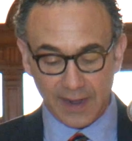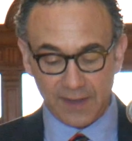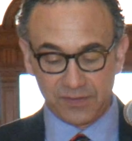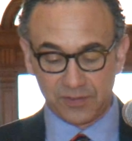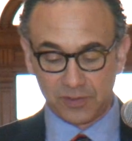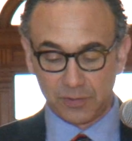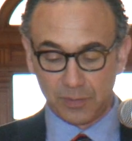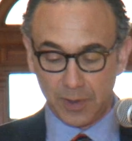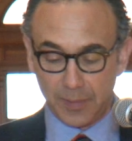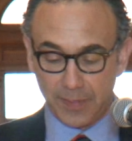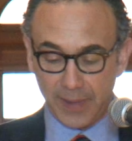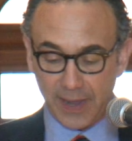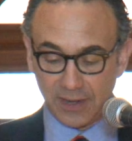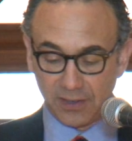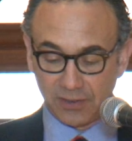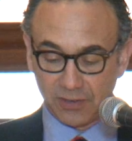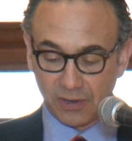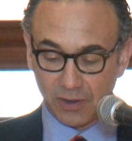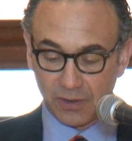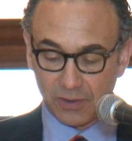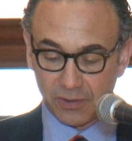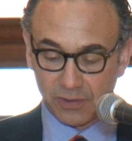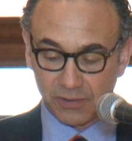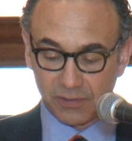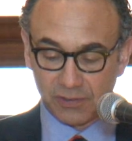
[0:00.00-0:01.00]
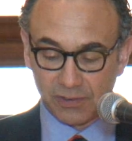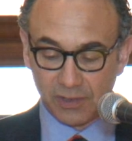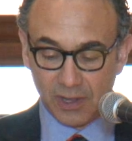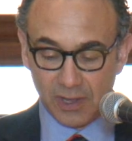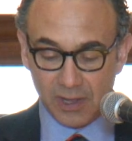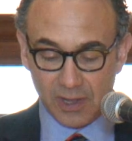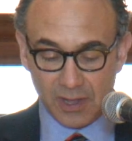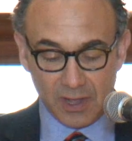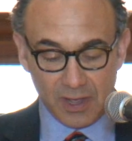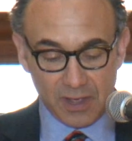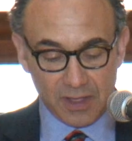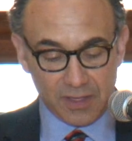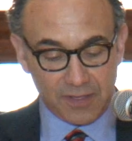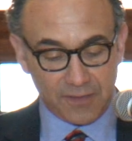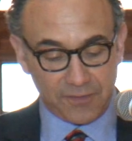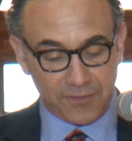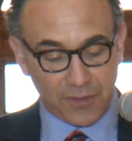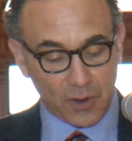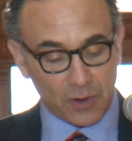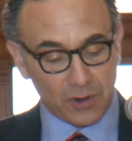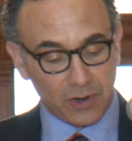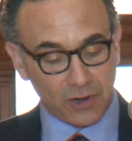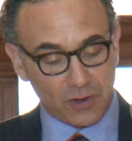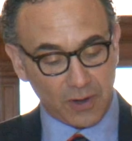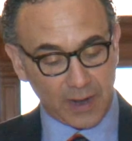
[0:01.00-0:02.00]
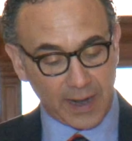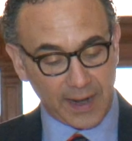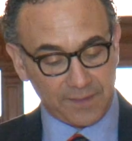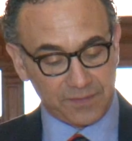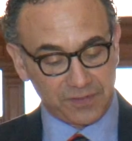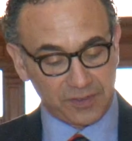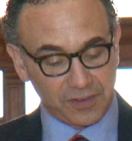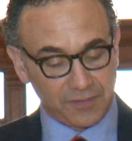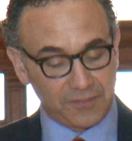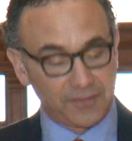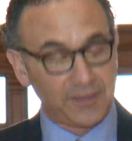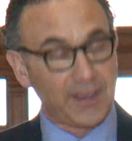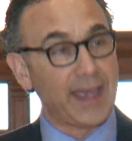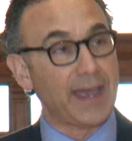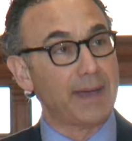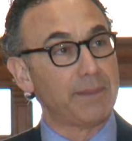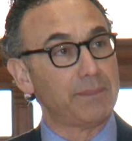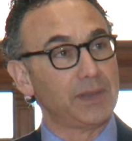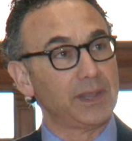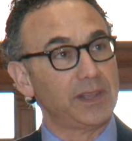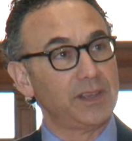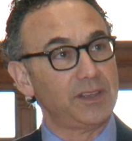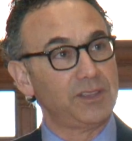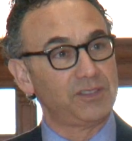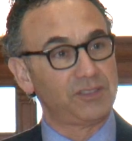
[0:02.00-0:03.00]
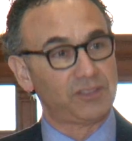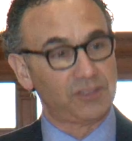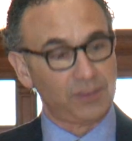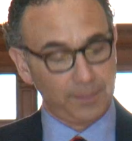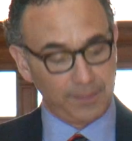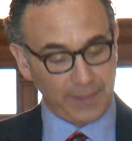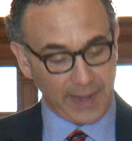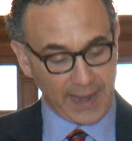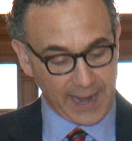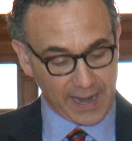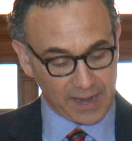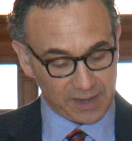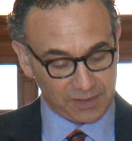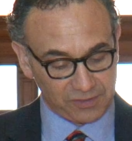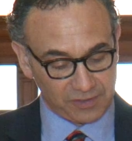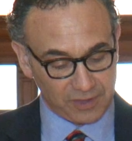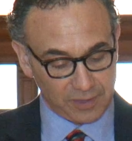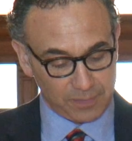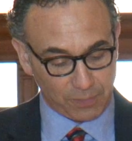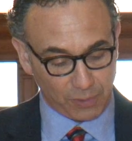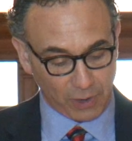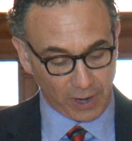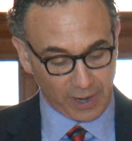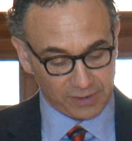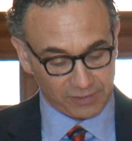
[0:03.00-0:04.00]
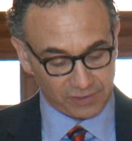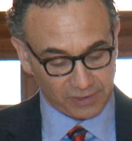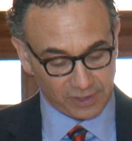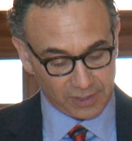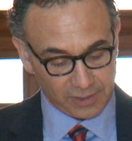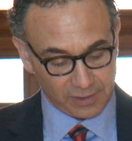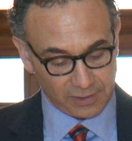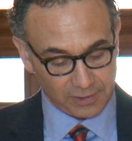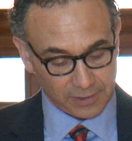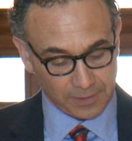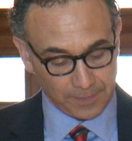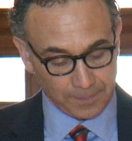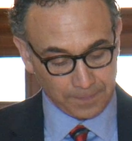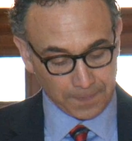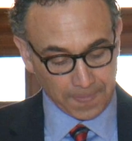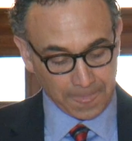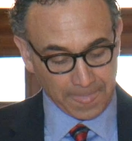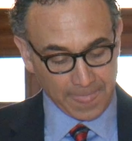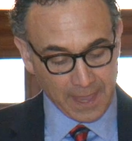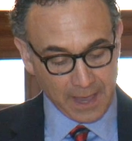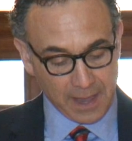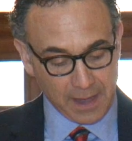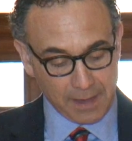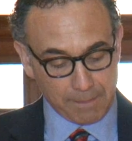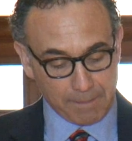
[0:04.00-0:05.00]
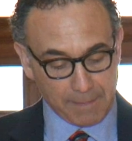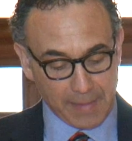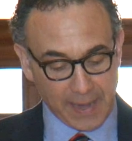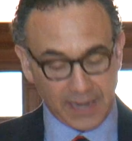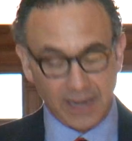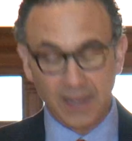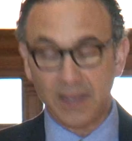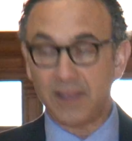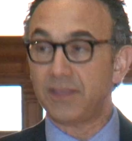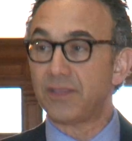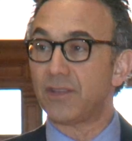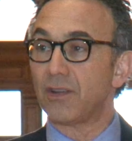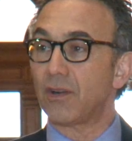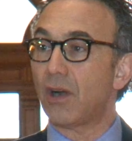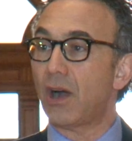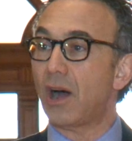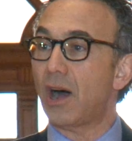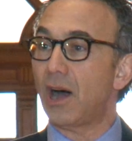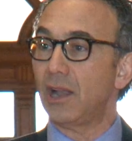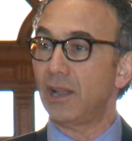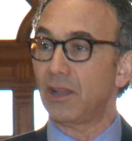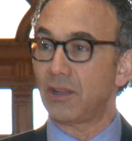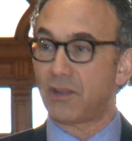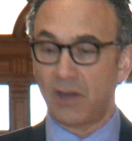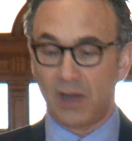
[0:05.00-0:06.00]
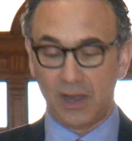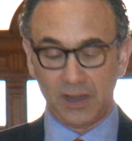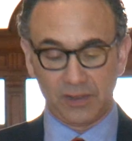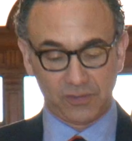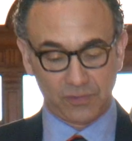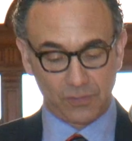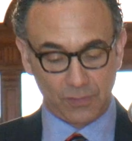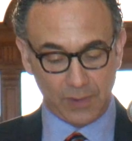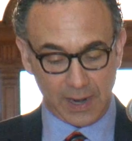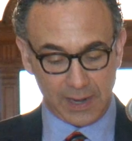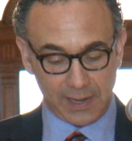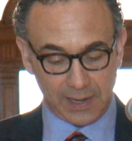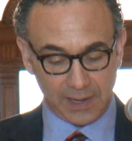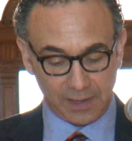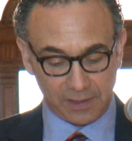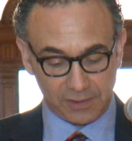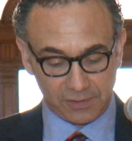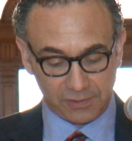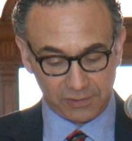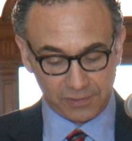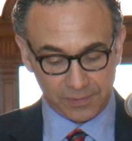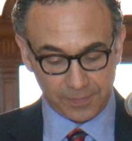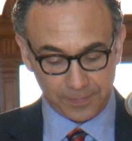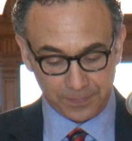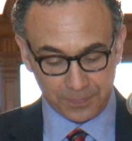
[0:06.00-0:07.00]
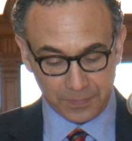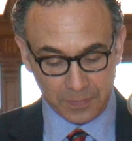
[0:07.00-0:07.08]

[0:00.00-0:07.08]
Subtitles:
mementos, the photographs of families, past and present, many their Holocaust relics.